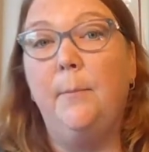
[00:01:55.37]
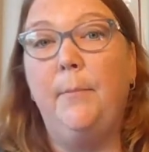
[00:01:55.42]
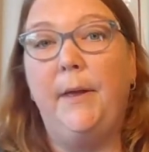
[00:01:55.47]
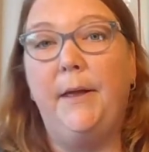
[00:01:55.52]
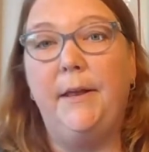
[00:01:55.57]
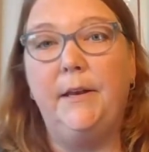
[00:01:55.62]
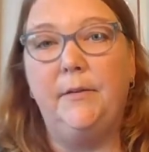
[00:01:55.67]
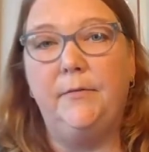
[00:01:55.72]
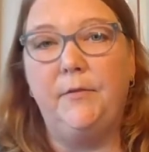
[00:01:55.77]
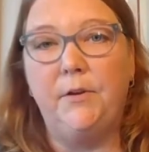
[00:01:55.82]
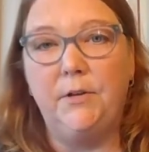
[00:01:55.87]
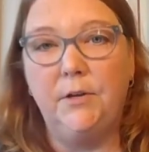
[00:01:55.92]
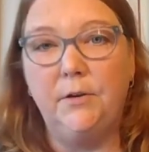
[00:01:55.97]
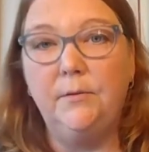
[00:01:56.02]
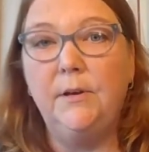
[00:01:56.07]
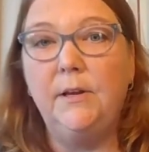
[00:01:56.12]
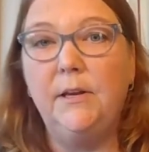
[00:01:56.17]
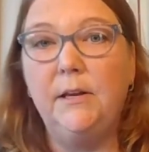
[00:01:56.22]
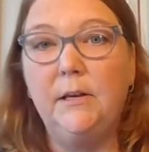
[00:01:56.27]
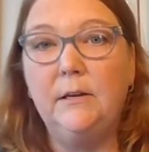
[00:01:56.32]
But if you do
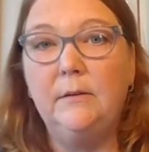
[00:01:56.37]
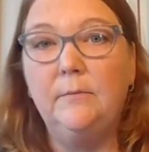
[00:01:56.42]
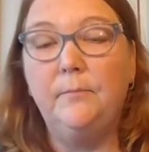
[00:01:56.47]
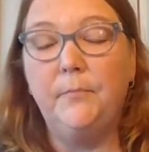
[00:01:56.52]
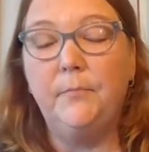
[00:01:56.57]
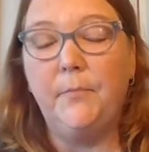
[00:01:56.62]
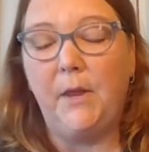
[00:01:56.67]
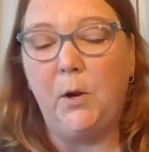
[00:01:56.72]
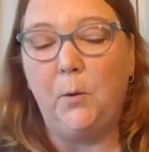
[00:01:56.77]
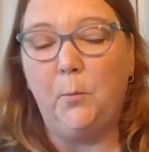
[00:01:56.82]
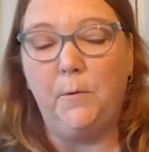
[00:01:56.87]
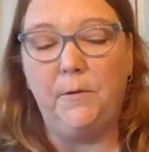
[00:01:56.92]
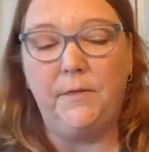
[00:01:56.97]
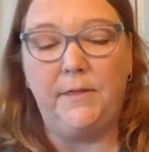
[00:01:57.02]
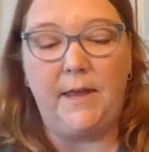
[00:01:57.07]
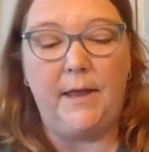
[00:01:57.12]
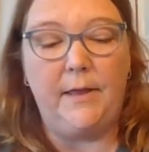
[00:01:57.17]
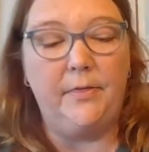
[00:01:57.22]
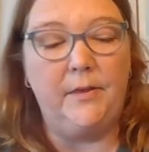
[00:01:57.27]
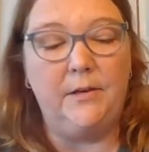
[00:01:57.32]
need help with
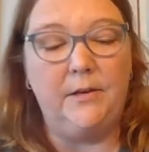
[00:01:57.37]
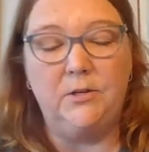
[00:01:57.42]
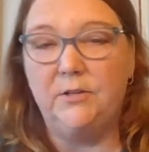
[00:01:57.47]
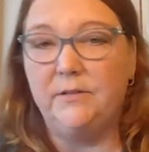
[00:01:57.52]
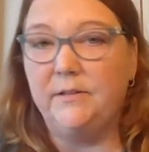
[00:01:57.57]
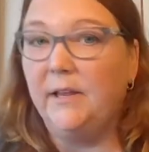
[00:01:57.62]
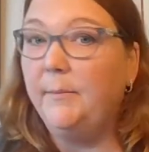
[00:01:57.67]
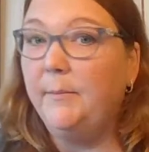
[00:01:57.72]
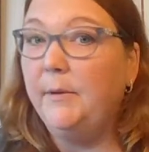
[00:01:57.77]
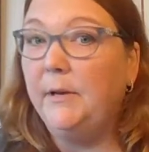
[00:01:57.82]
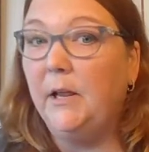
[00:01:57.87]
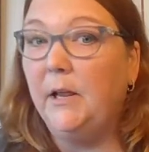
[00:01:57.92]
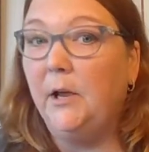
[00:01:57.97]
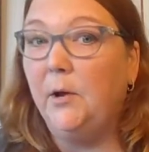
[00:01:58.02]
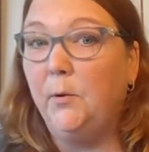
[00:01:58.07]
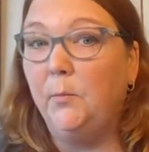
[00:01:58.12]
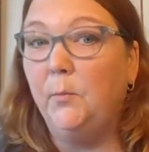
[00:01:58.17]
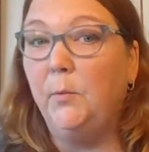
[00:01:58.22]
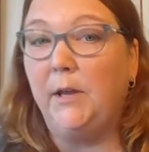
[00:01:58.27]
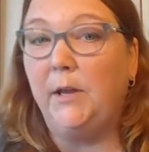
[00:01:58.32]
that, then just let me
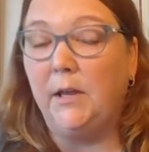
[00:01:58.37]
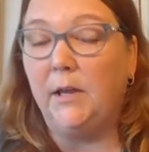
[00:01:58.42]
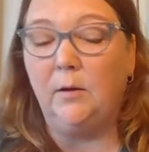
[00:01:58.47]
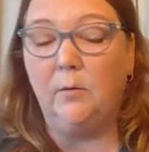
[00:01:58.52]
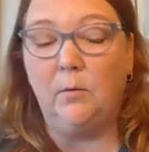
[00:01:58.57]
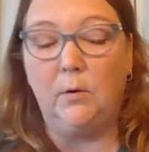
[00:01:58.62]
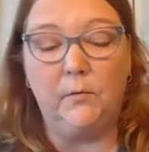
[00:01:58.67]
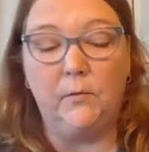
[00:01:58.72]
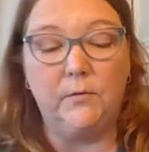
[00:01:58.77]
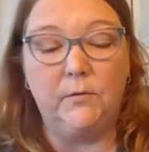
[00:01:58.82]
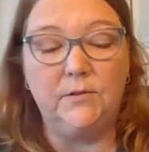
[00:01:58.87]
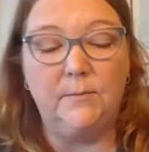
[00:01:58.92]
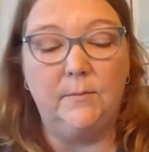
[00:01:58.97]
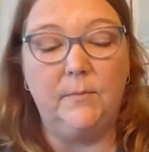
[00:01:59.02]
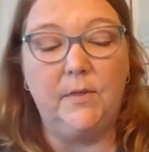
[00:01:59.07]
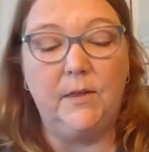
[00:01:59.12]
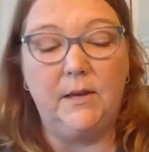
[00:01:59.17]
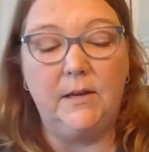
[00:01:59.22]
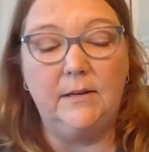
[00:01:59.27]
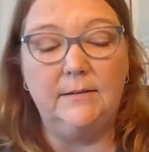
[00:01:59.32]
know and we can go over
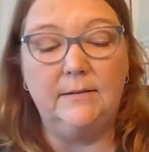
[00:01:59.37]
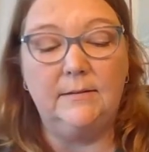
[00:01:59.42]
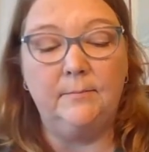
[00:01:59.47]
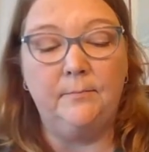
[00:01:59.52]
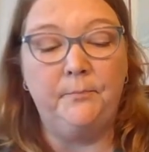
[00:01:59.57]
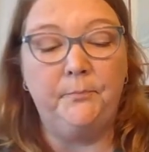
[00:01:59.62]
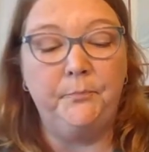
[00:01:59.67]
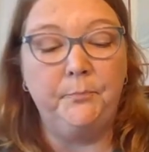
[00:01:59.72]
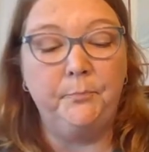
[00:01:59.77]
some things.